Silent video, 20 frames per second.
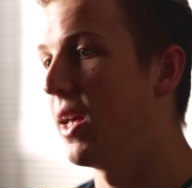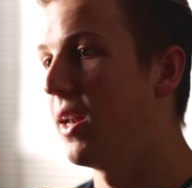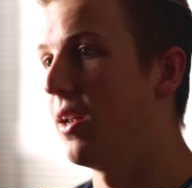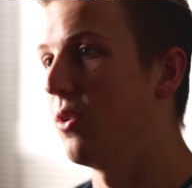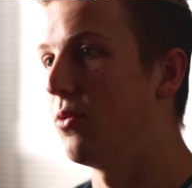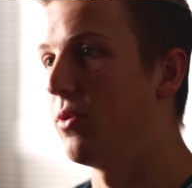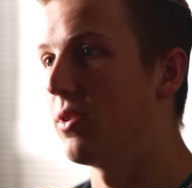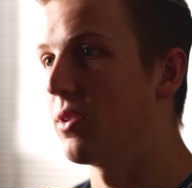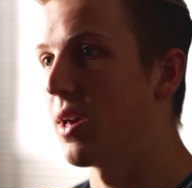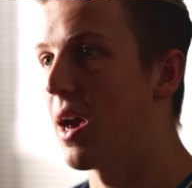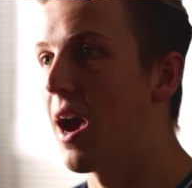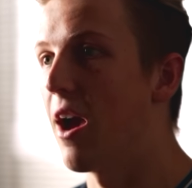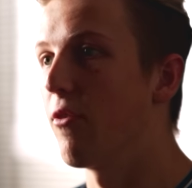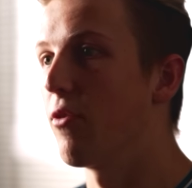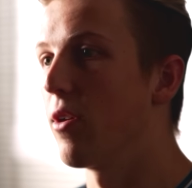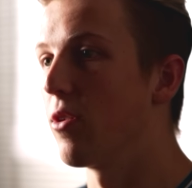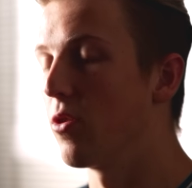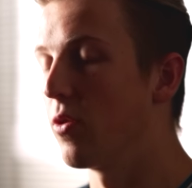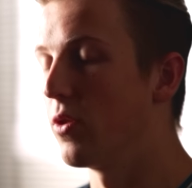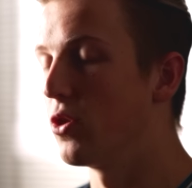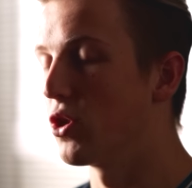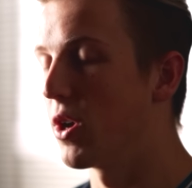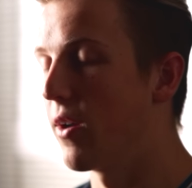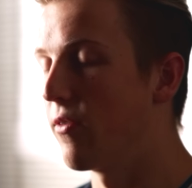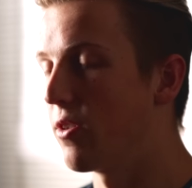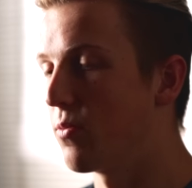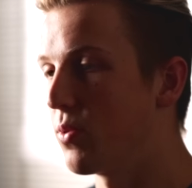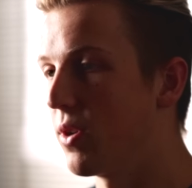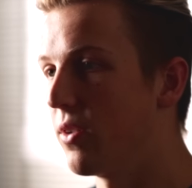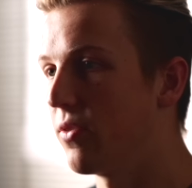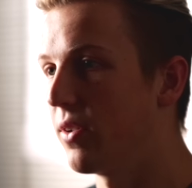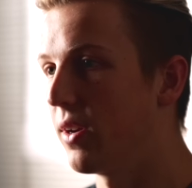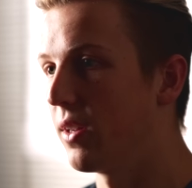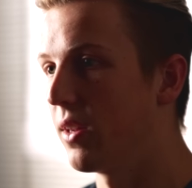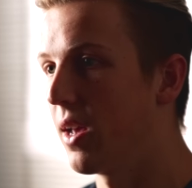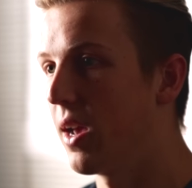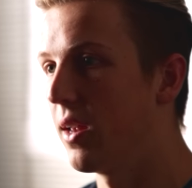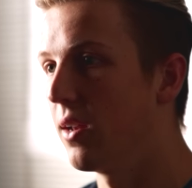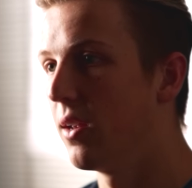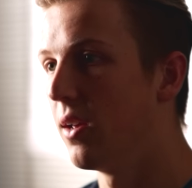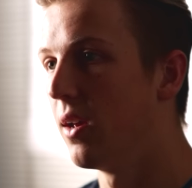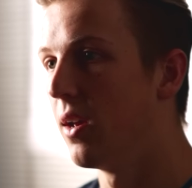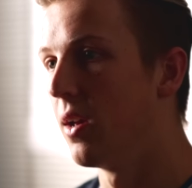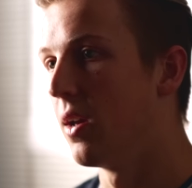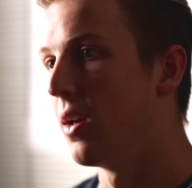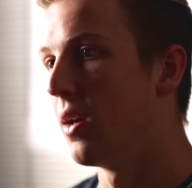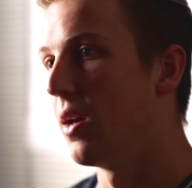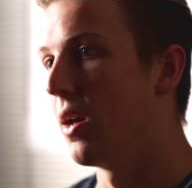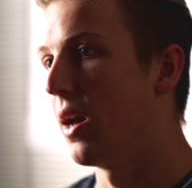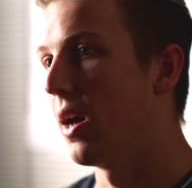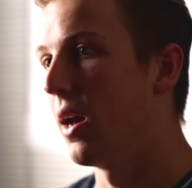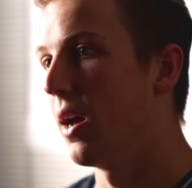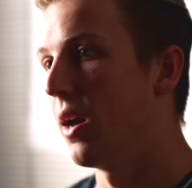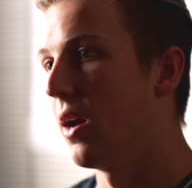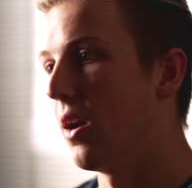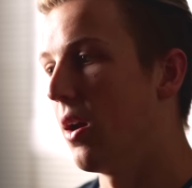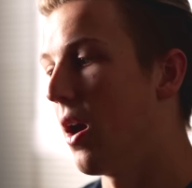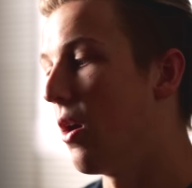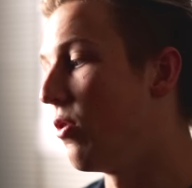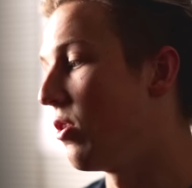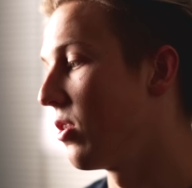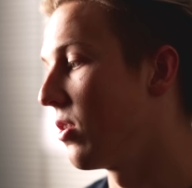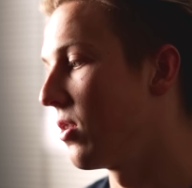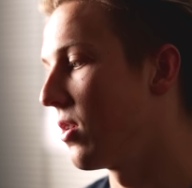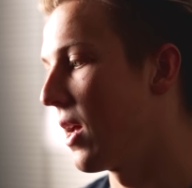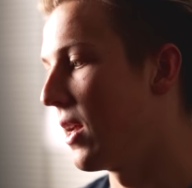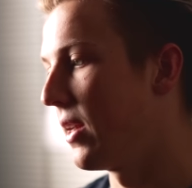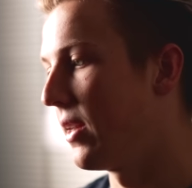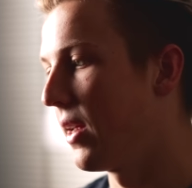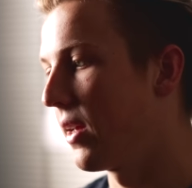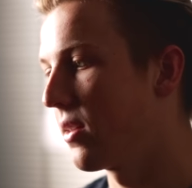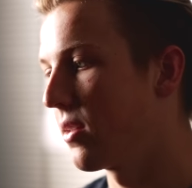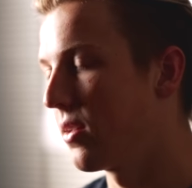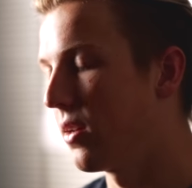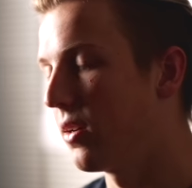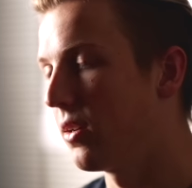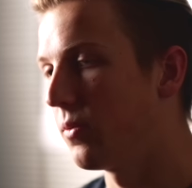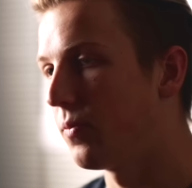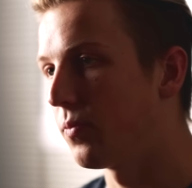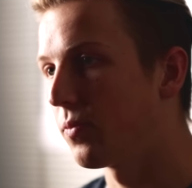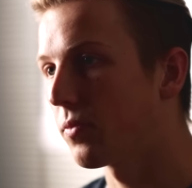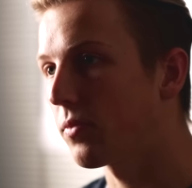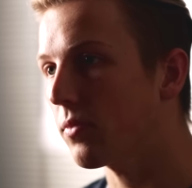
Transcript: and it was halfway through the driver's briefing that uh, I was standing next to,